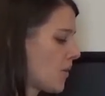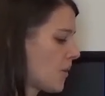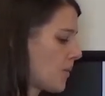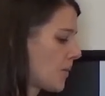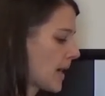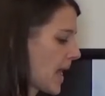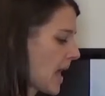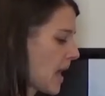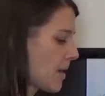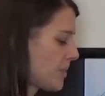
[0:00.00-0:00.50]

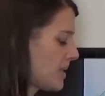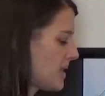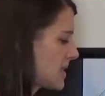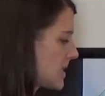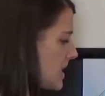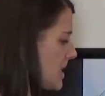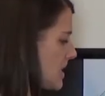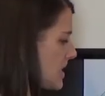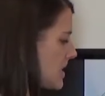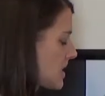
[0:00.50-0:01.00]
what
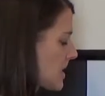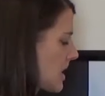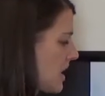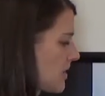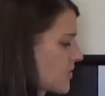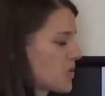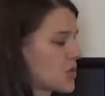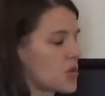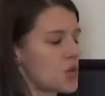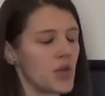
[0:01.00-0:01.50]
happens is
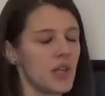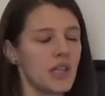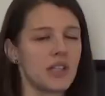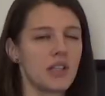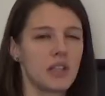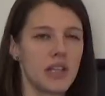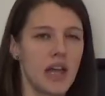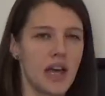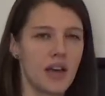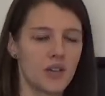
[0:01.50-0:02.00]
if the tree is
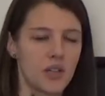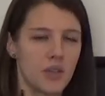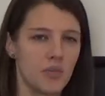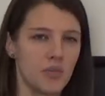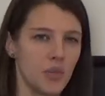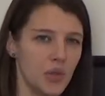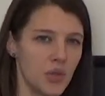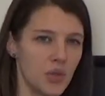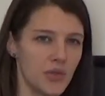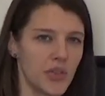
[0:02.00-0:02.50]
allowed to
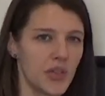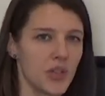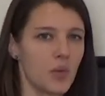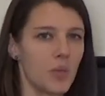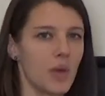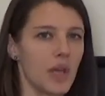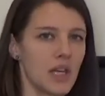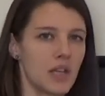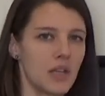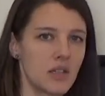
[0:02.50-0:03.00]
move in the
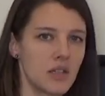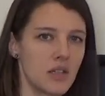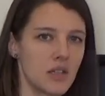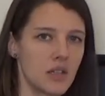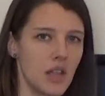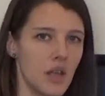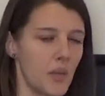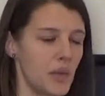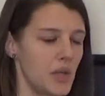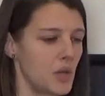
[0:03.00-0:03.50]
wind,
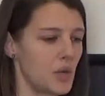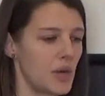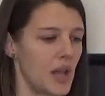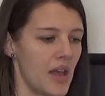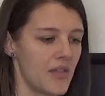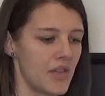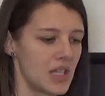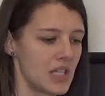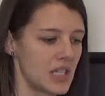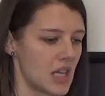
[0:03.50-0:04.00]
like we don't
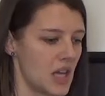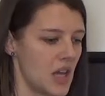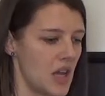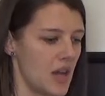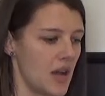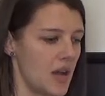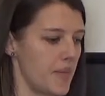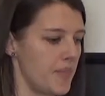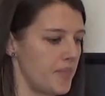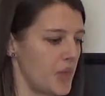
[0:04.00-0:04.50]
have it
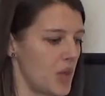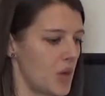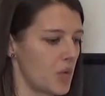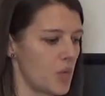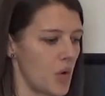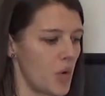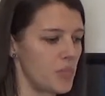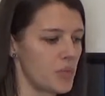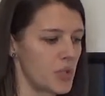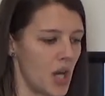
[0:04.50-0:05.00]

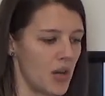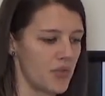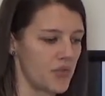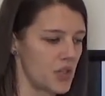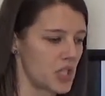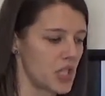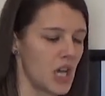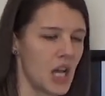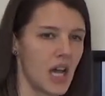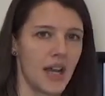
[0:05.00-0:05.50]
roped off
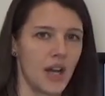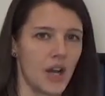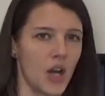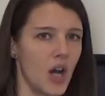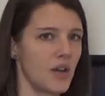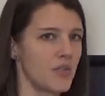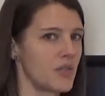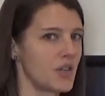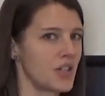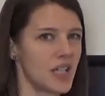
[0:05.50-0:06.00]
or tied
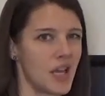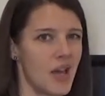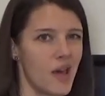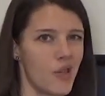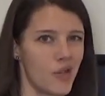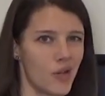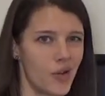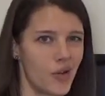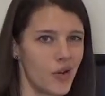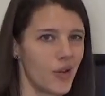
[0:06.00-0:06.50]
off or
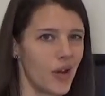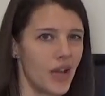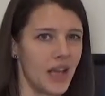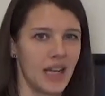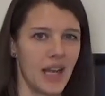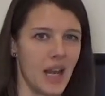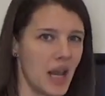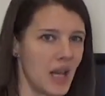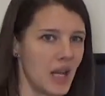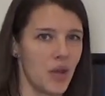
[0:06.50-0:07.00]
tethered
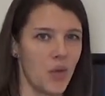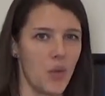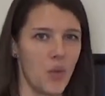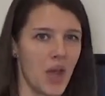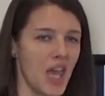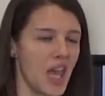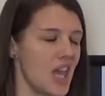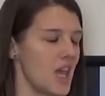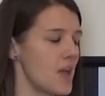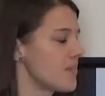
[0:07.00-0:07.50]
in any
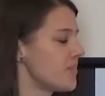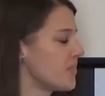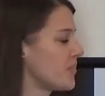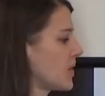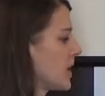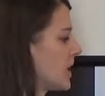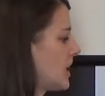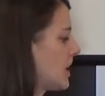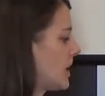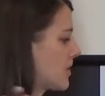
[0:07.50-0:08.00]
way,
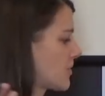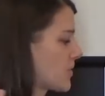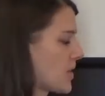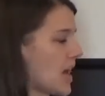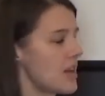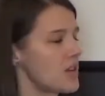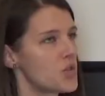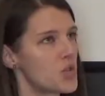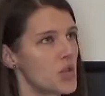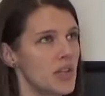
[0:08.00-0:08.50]
if
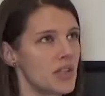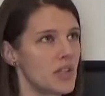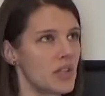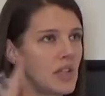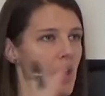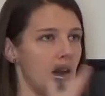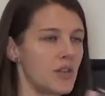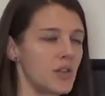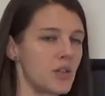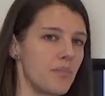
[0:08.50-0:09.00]
that tree is
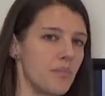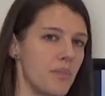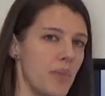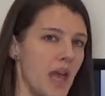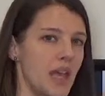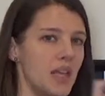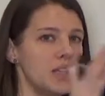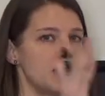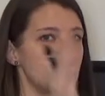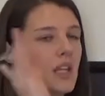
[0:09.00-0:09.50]
allowed to
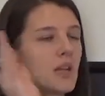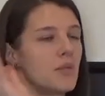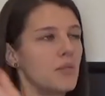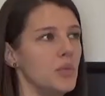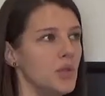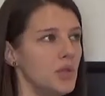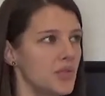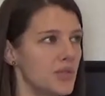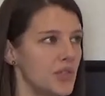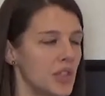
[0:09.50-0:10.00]
bend and
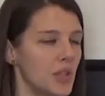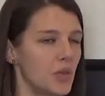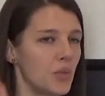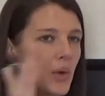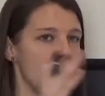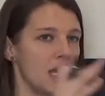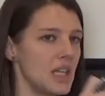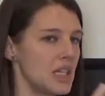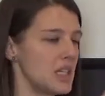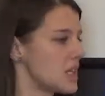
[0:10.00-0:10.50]
move in the
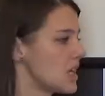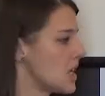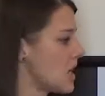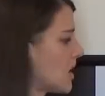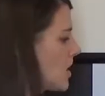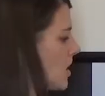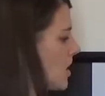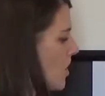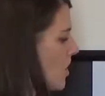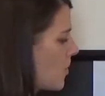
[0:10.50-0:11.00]
wind,
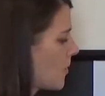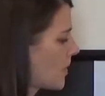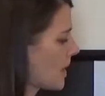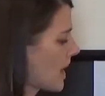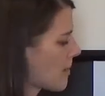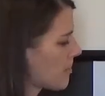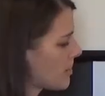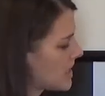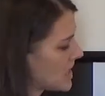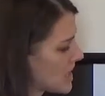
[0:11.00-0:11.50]
what
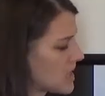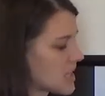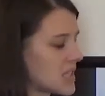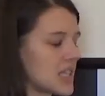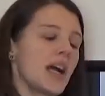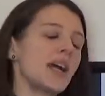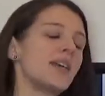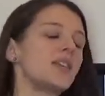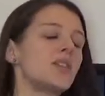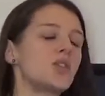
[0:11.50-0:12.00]
happens
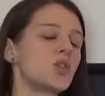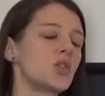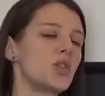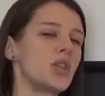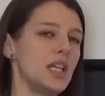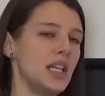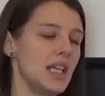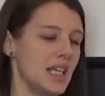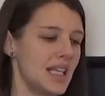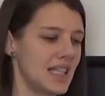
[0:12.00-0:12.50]
inside the
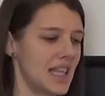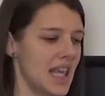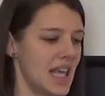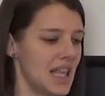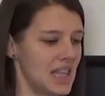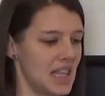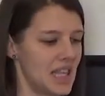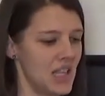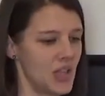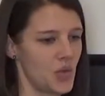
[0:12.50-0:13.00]
tree is
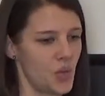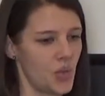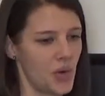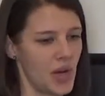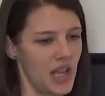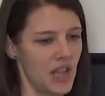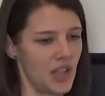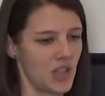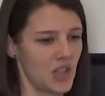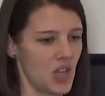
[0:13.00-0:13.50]
that these
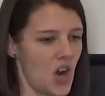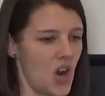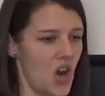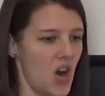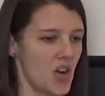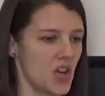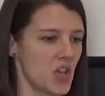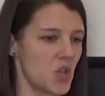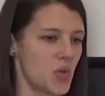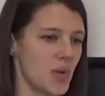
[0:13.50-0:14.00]
rings
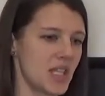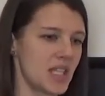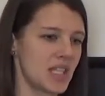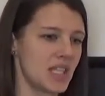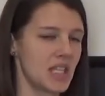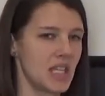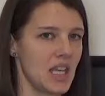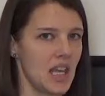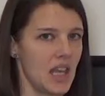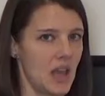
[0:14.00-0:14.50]
are
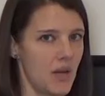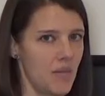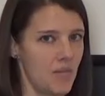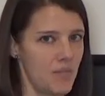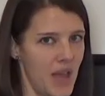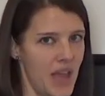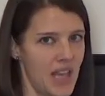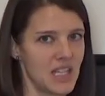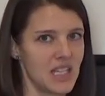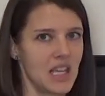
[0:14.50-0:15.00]
twisting
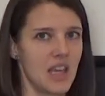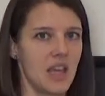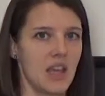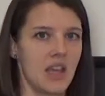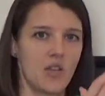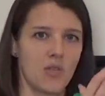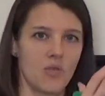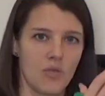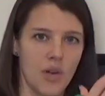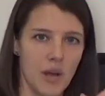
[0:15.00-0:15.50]
and
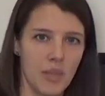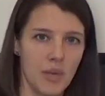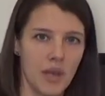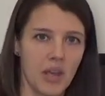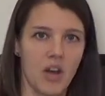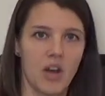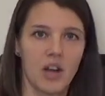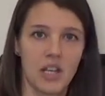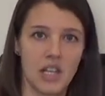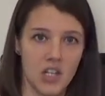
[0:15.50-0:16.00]
bending and
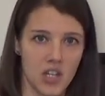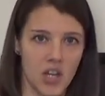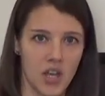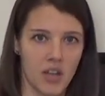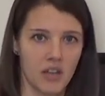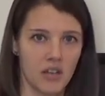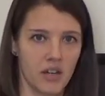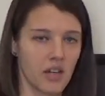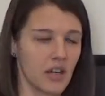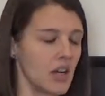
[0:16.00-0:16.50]
rubbing on each
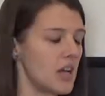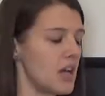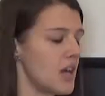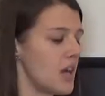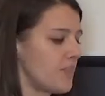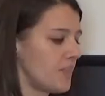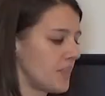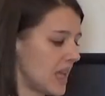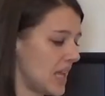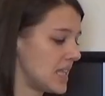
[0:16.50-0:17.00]
other
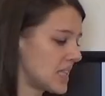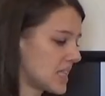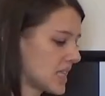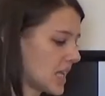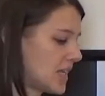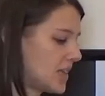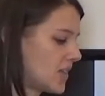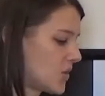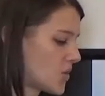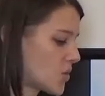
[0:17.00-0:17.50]

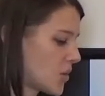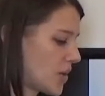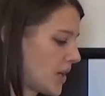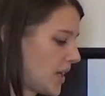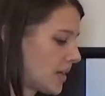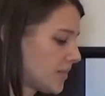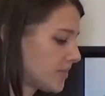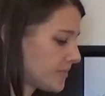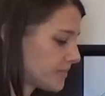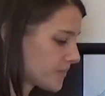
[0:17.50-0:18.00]
inside the
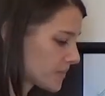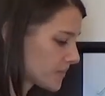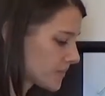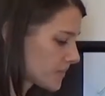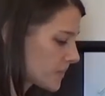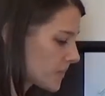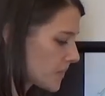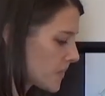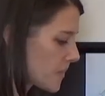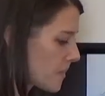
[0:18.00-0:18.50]
tree.
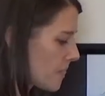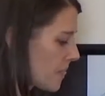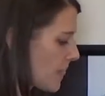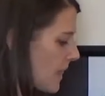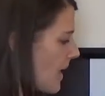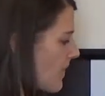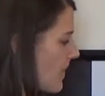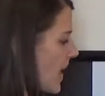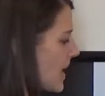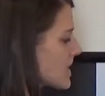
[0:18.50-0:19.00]

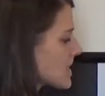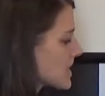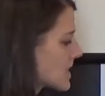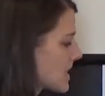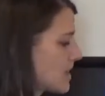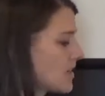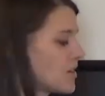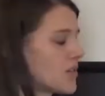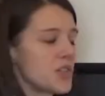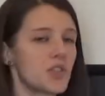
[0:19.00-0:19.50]
And that
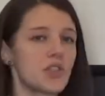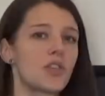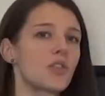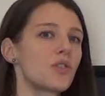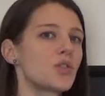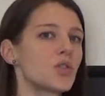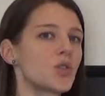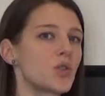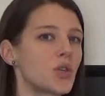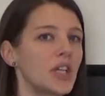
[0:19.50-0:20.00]
signals to
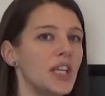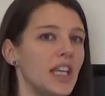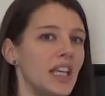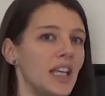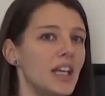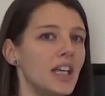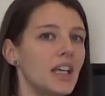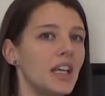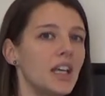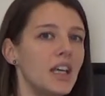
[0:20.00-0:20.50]
the
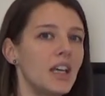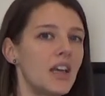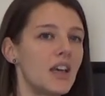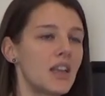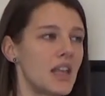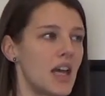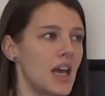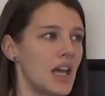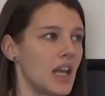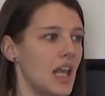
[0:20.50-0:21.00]
tree
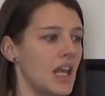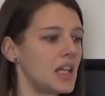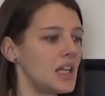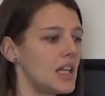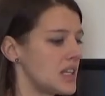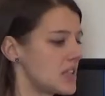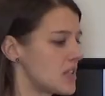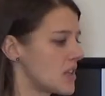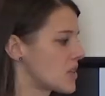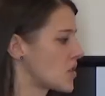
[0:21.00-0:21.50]
that it
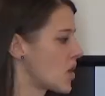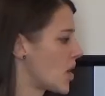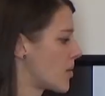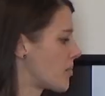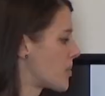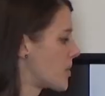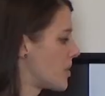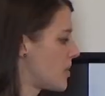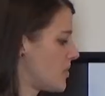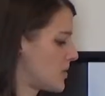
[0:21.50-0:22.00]
needs to
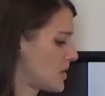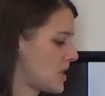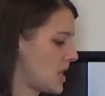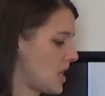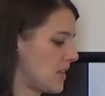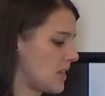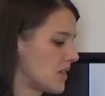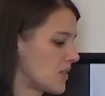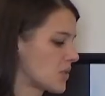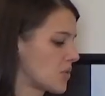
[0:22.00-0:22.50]
start
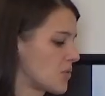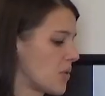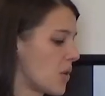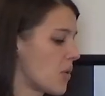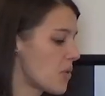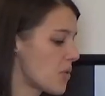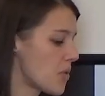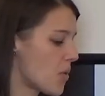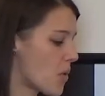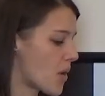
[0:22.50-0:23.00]
producing this
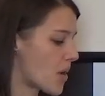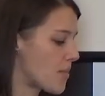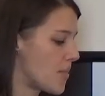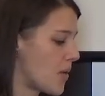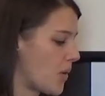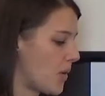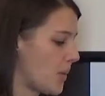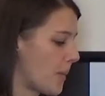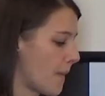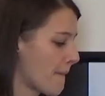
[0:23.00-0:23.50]
growth
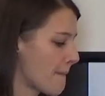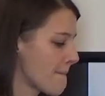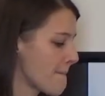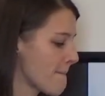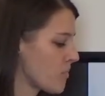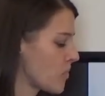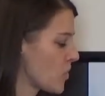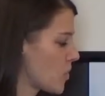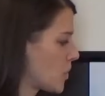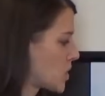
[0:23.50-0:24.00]
hormone,
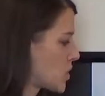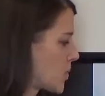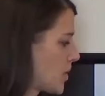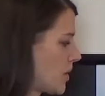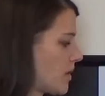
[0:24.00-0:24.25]
which